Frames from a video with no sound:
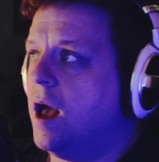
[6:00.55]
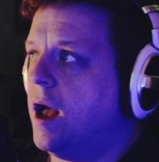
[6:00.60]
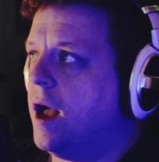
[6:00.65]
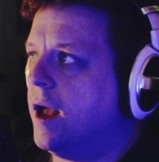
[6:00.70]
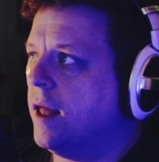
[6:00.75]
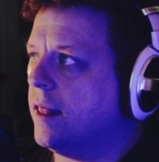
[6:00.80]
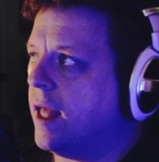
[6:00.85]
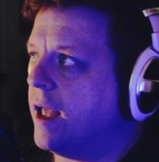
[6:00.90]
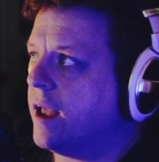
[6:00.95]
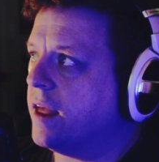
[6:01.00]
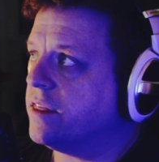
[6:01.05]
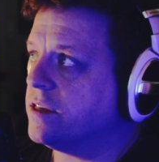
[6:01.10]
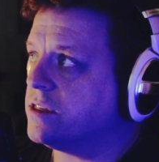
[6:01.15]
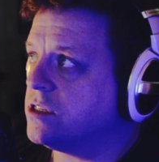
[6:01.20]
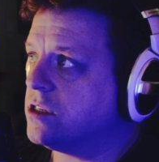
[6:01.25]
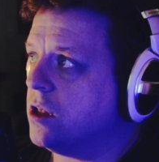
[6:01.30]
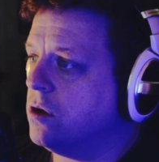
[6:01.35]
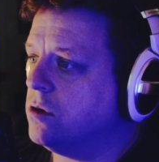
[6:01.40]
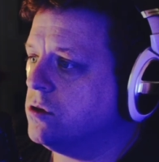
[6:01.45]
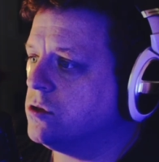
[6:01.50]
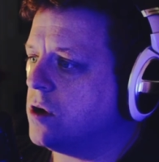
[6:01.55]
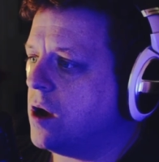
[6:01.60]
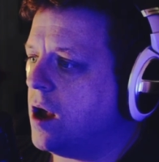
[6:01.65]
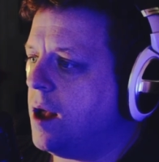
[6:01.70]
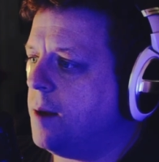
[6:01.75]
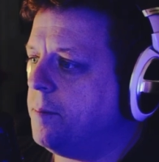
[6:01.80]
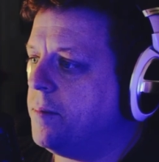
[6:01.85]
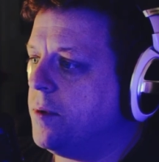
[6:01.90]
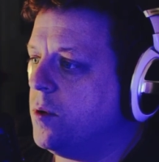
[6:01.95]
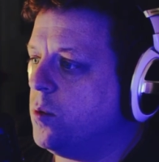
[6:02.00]
I like the slow
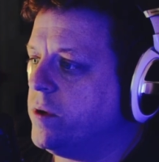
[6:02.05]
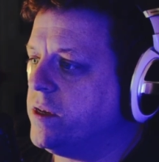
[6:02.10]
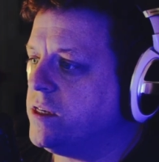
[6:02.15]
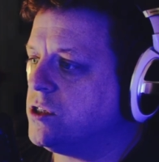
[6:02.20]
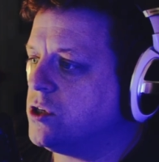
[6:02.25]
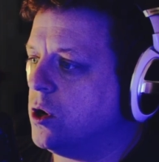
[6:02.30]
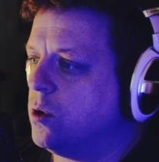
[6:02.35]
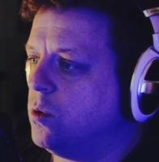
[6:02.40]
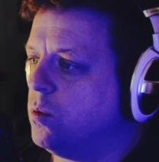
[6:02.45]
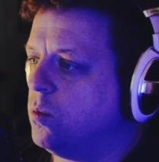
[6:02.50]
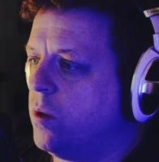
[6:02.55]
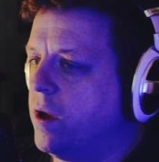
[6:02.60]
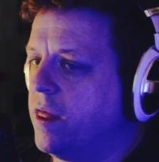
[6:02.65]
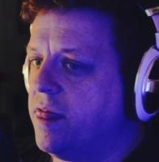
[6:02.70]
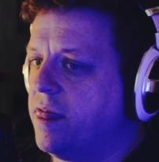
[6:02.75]
drop, but we don't want